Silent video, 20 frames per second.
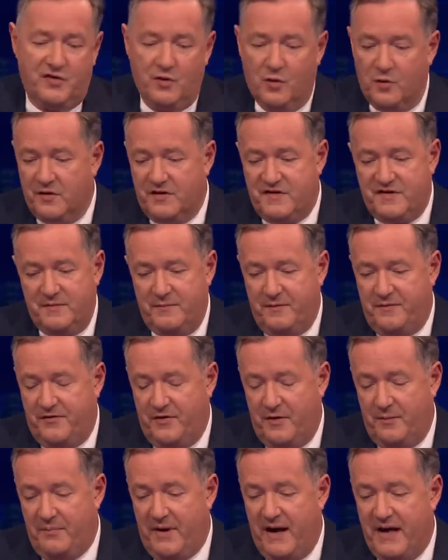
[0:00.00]
talked
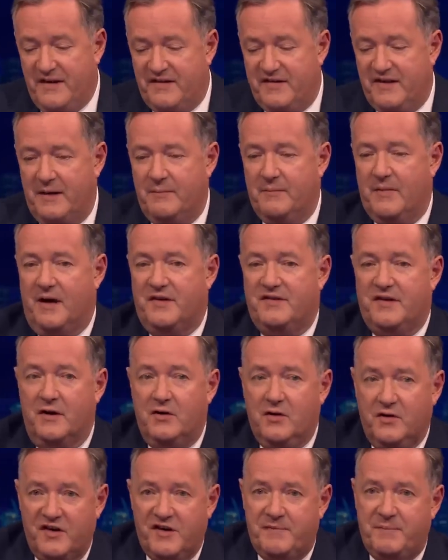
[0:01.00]
for 18 months. I
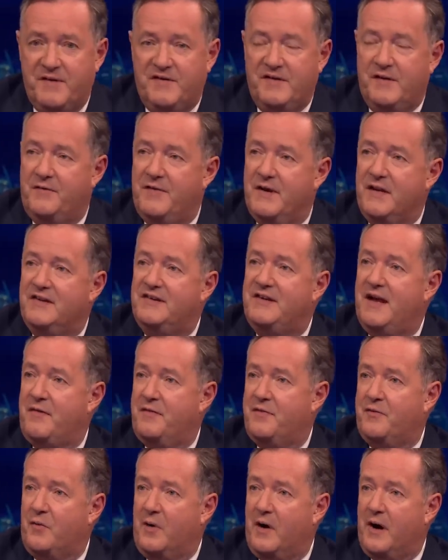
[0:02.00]
got a specific
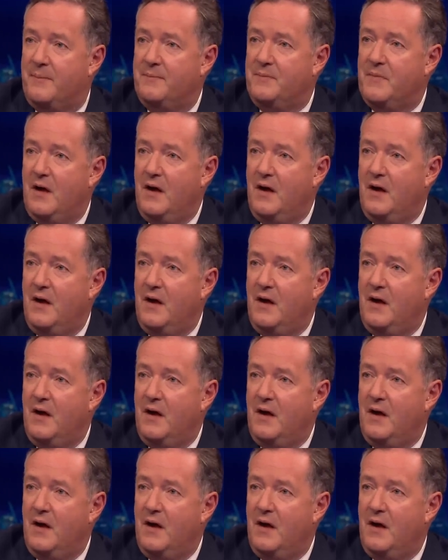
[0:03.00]
death threat